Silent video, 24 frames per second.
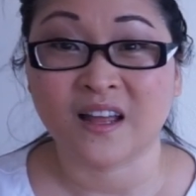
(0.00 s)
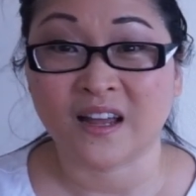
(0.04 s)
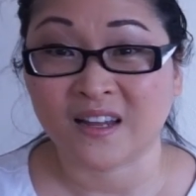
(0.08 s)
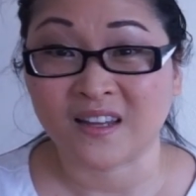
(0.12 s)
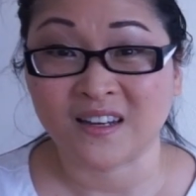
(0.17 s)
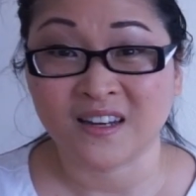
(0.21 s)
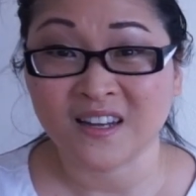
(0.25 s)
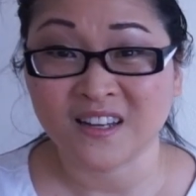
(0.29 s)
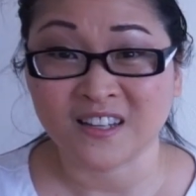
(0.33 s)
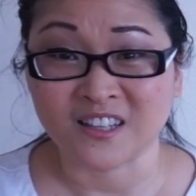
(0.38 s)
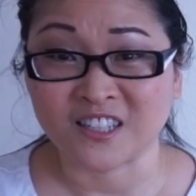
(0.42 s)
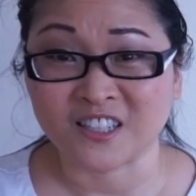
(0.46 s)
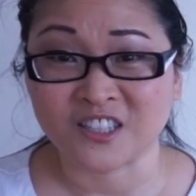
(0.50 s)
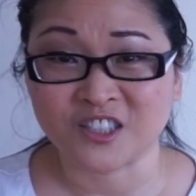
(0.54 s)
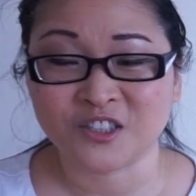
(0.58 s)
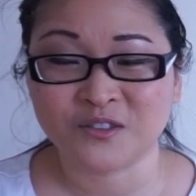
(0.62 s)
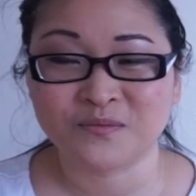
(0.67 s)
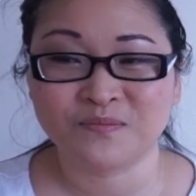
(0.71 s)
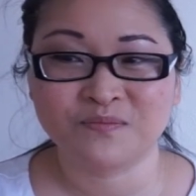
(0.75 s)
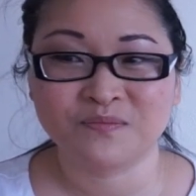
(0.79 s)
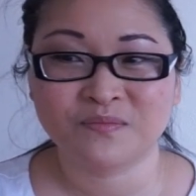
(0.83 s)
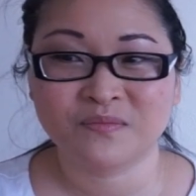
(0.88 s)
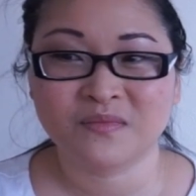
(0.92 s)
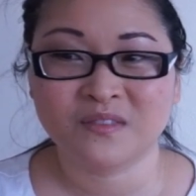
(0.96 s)
like in
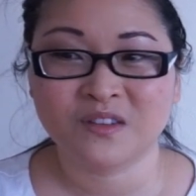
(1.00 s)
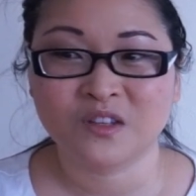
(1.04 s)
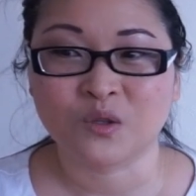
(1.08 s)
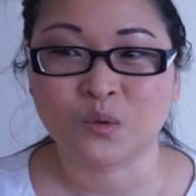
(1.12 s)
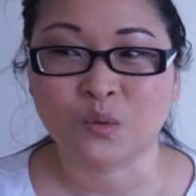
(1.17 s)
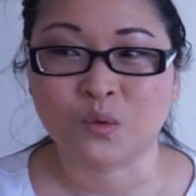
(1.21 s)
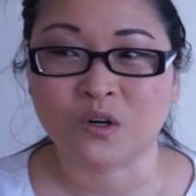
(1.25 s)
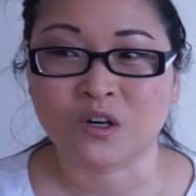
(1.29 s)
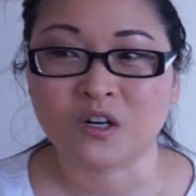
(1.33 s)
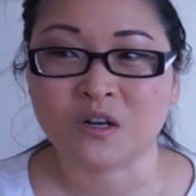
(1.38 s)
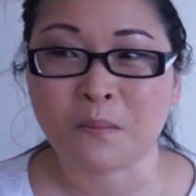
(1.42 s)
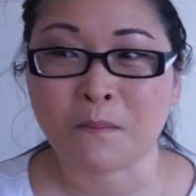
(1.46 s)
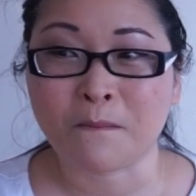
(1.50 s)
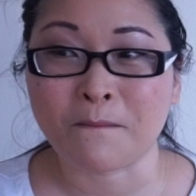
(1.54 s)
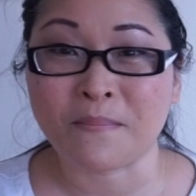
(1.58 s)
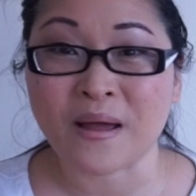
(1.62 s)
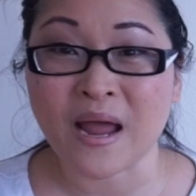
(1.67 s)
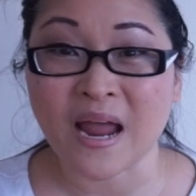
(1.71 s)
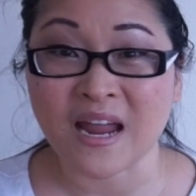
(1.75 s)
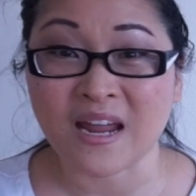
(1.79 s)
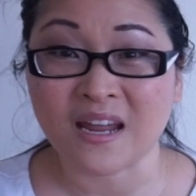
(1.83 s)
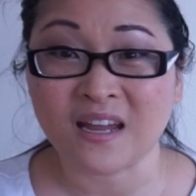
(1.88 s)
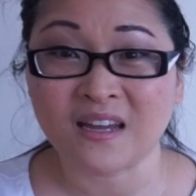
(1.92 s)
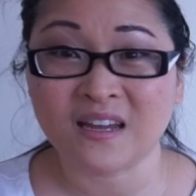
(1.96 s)
English. The word
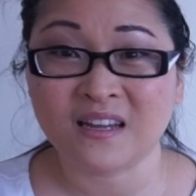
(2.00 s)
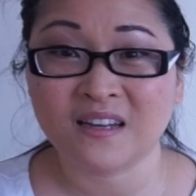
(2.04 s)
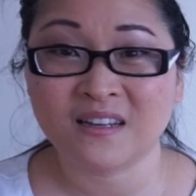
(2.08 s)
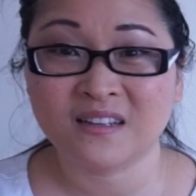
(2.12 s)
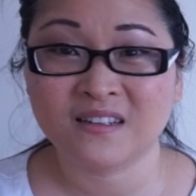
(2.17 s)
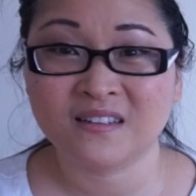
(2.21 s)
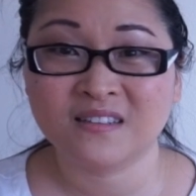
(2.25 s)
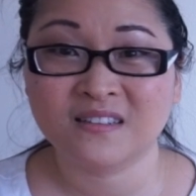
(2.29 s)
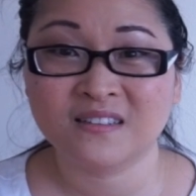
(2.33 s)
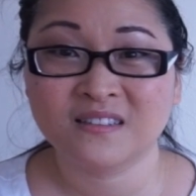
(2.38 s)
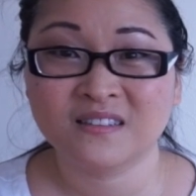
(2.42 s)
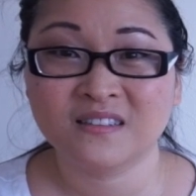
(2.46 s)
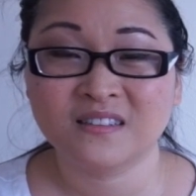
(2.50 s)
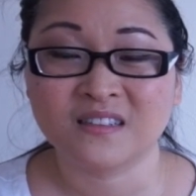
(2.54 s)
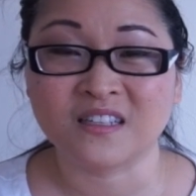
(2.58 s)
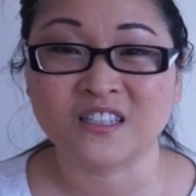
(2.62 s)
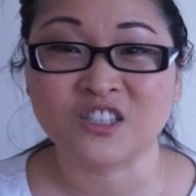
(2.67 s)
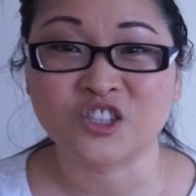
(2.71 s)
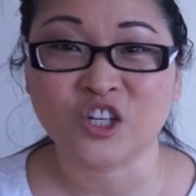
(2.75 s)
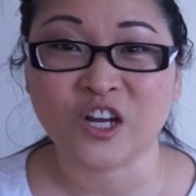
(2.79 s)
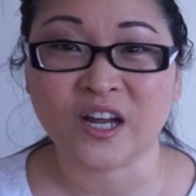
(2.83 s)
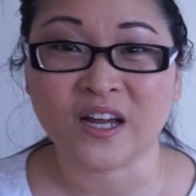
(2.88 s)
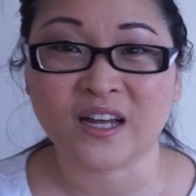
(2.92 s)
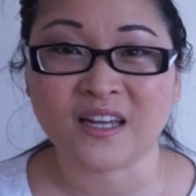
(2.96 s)
bank
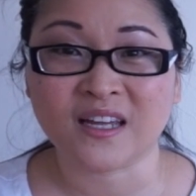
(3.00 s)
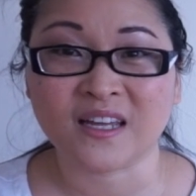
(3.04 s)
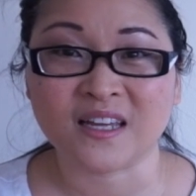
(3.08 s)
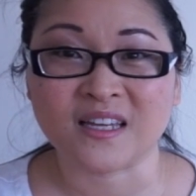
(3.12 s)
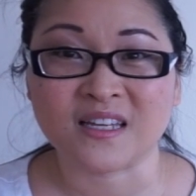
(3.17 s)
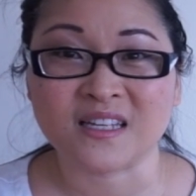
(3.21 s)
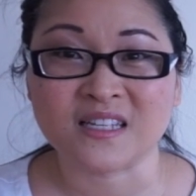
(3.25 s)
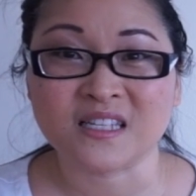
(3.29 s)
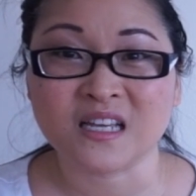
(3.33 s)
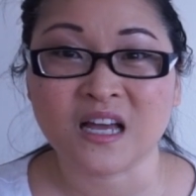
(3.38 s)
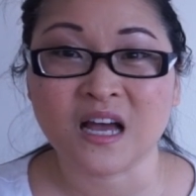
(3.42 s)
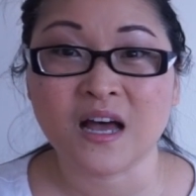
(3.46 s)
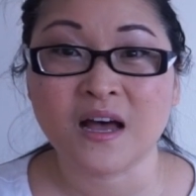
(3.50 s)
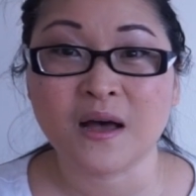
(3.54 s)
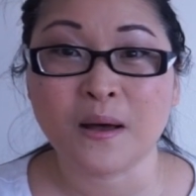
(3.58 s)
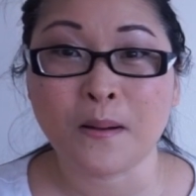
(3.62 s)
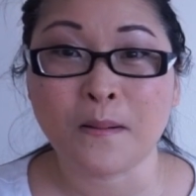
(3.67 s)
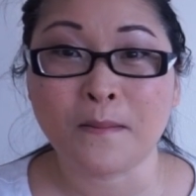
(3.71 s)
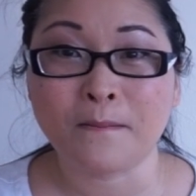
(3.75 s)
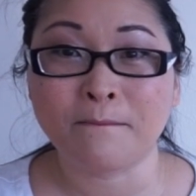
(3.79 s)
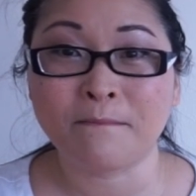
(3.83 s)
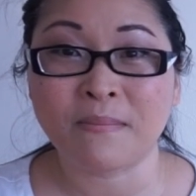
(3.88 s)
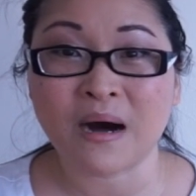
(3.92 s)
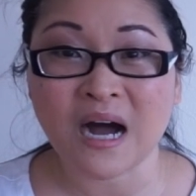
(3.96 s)
in Czech is
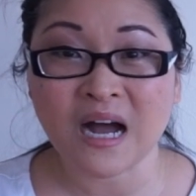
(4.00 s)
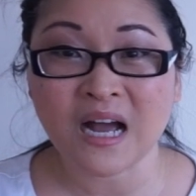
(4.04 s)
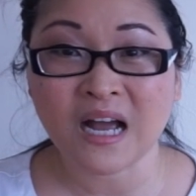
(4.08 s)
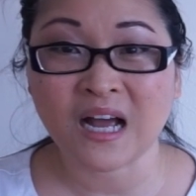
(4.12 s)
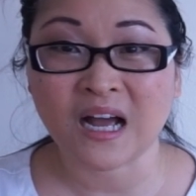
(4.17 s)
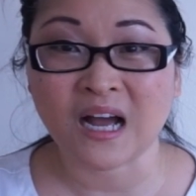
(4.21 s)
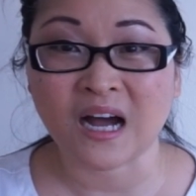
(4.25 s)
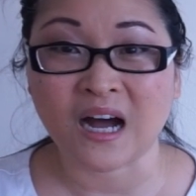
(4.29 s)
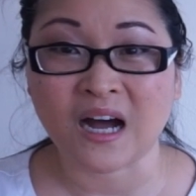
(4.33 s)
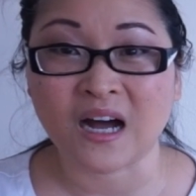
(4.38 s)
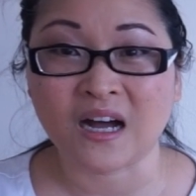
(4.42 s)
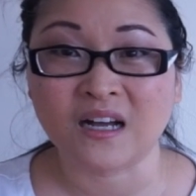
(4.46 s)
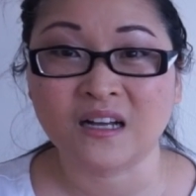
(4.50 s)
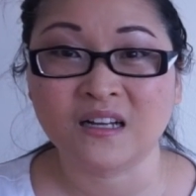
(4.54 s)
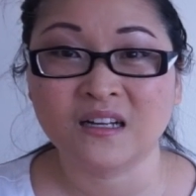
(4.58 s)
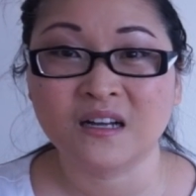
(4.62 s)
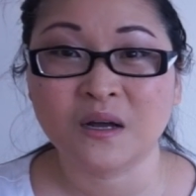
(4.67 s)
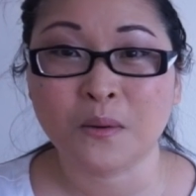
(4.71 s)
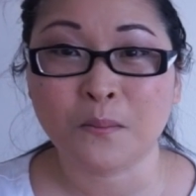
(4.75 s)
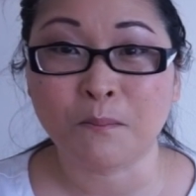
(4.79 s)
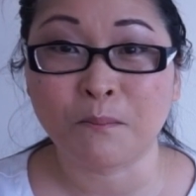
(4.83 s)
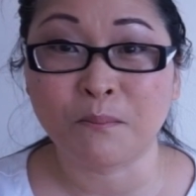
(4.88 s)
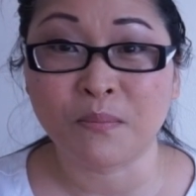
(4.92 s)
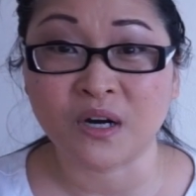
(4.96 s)
banka,
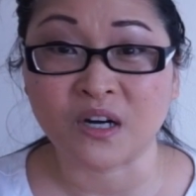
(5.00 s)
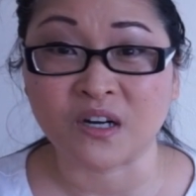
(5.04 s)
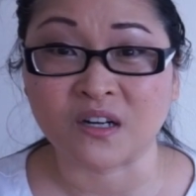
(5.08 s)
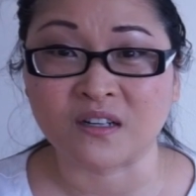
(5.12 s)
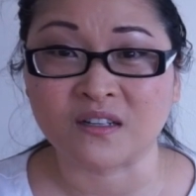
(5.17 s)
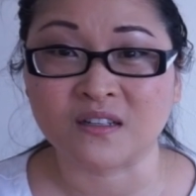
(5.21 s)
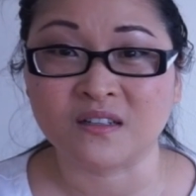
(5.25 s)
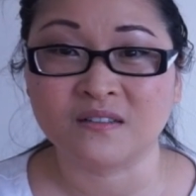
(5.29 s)
B.